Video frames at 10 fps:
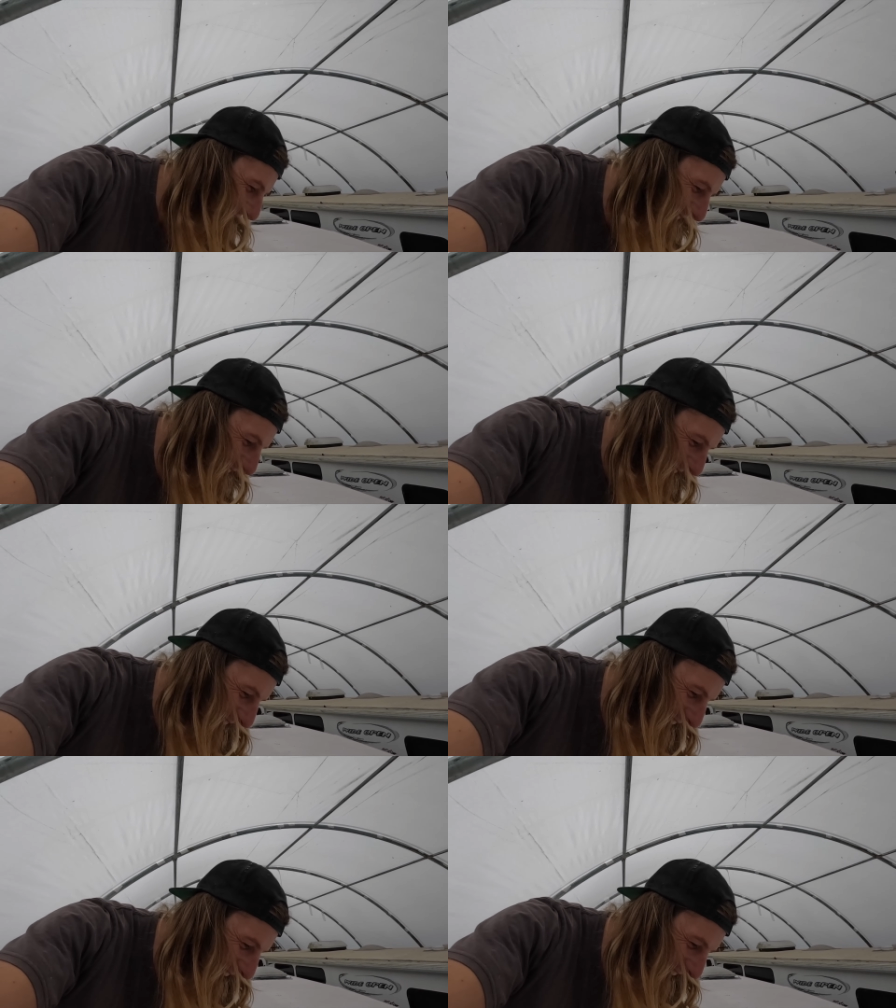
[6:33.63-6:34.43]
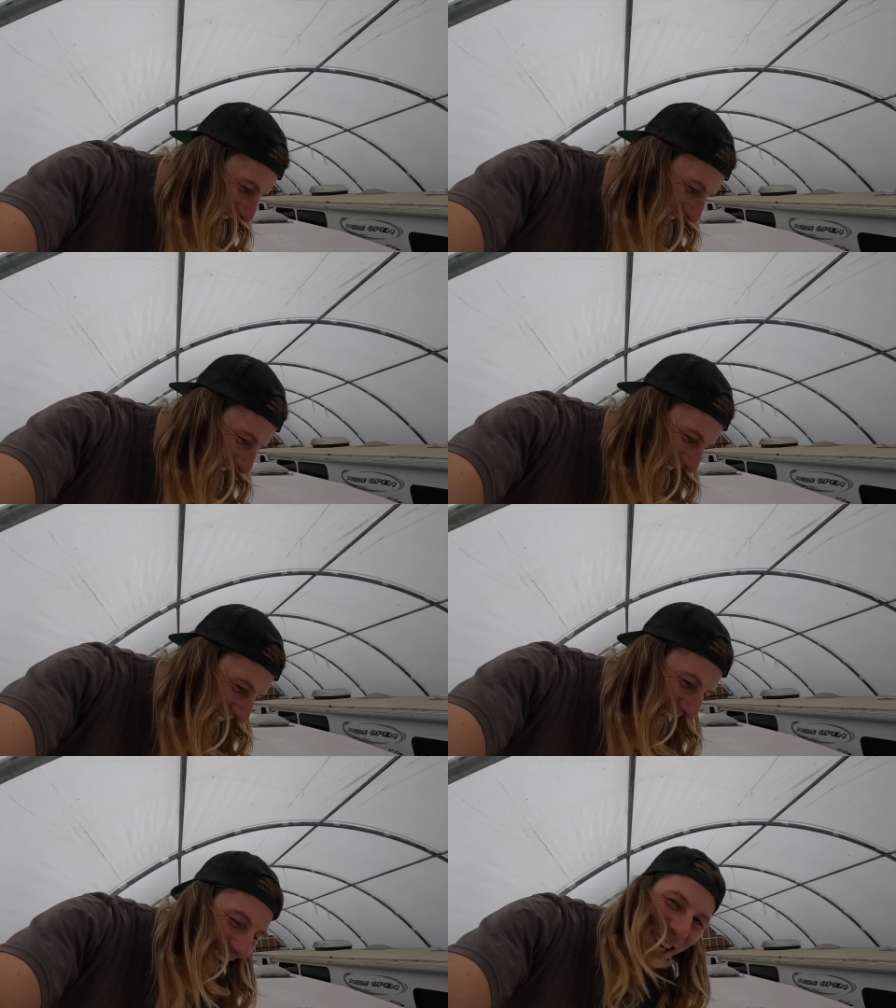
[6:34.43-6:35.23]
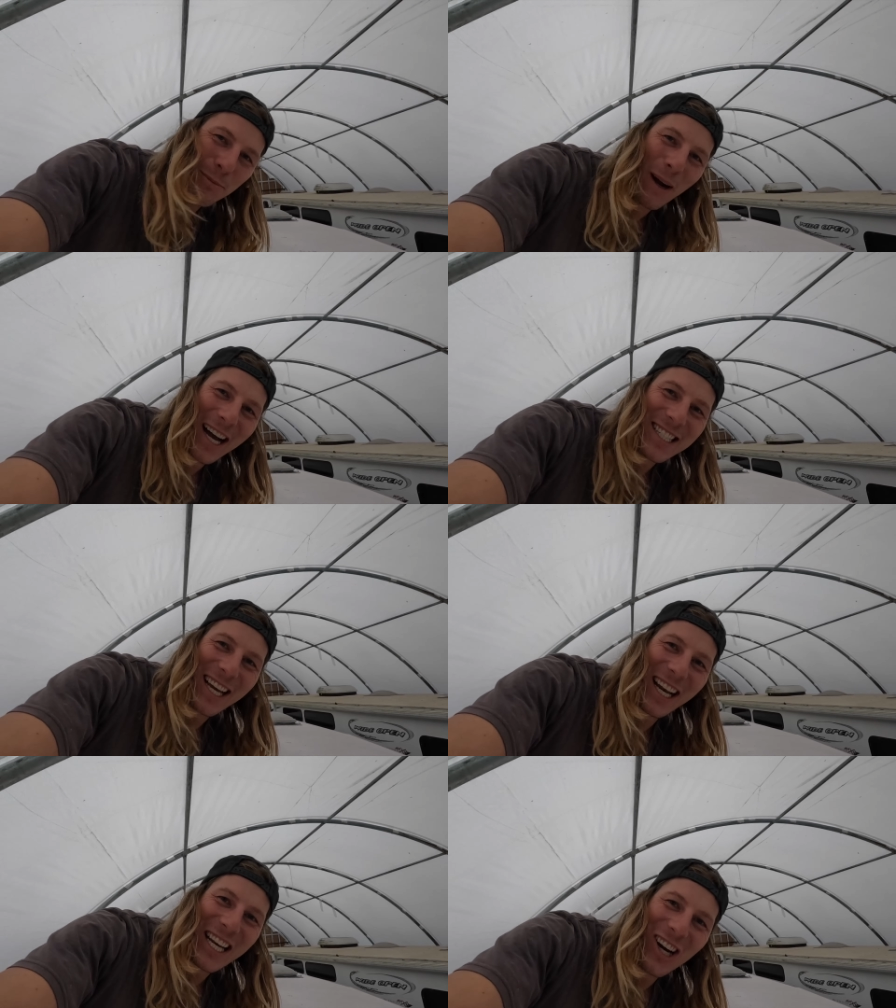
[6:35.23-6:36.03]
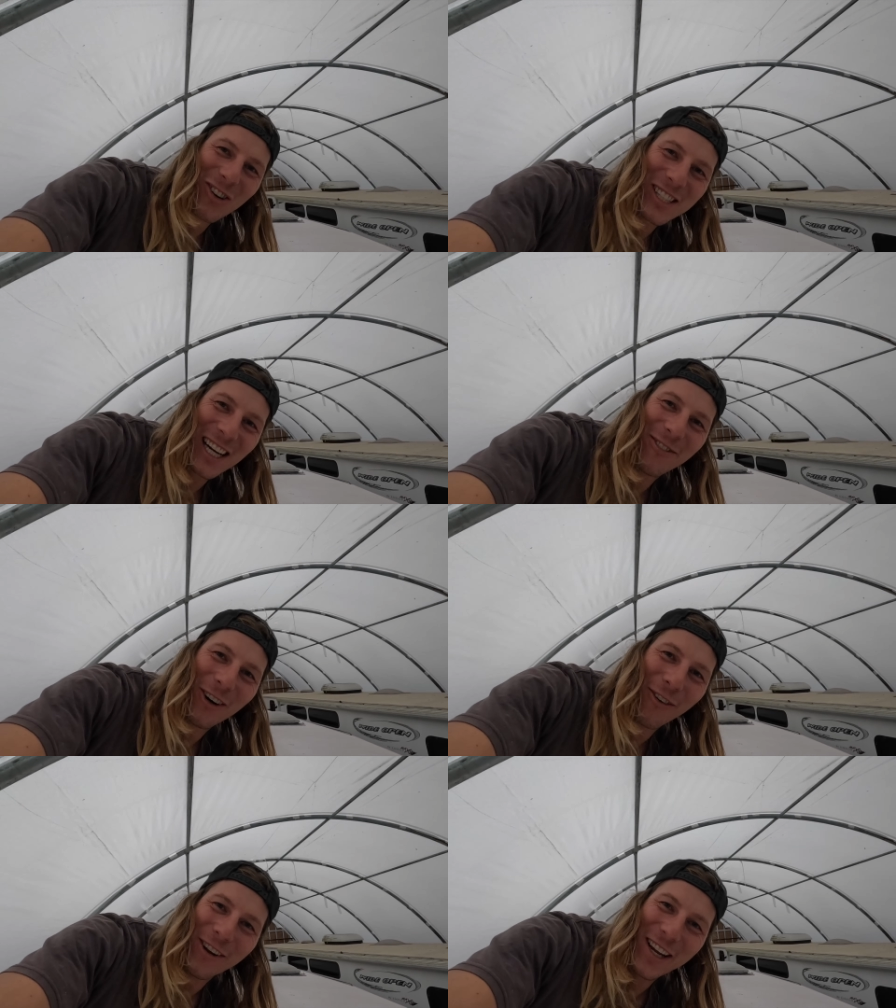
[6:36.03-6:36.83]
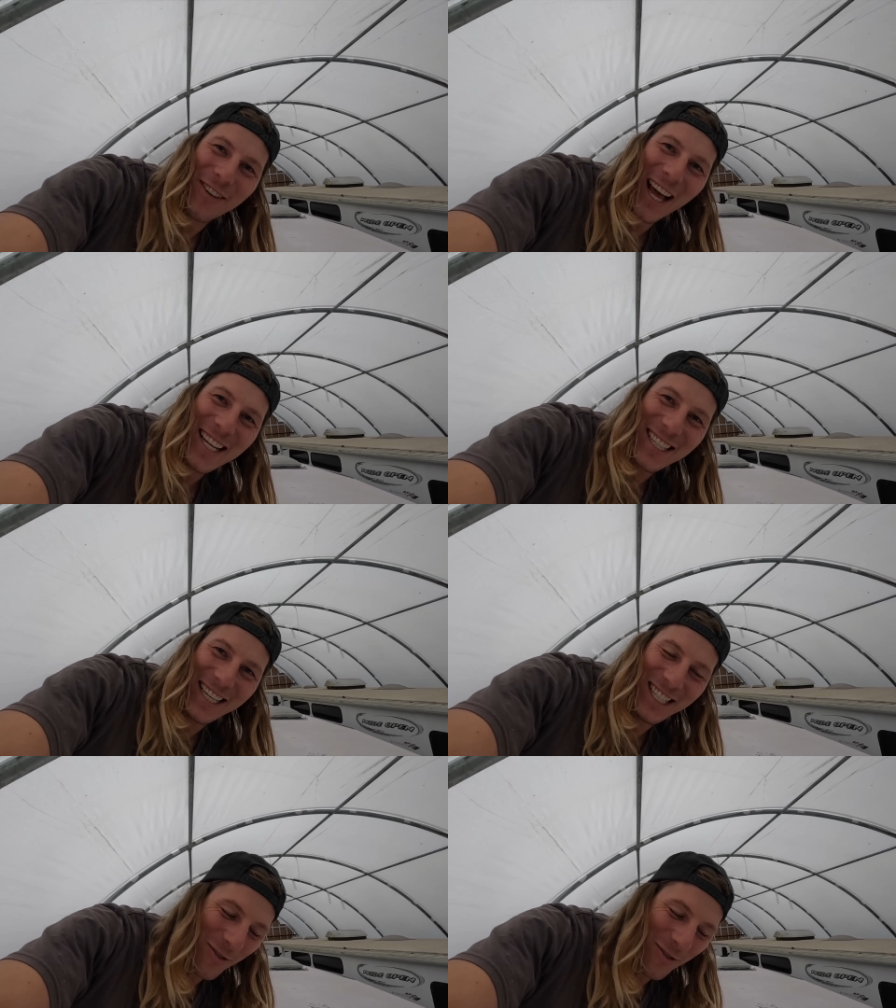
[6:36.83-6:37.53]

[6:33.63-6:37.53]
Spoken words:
It's the hardest part's getting the old stuff off, and even that's easy.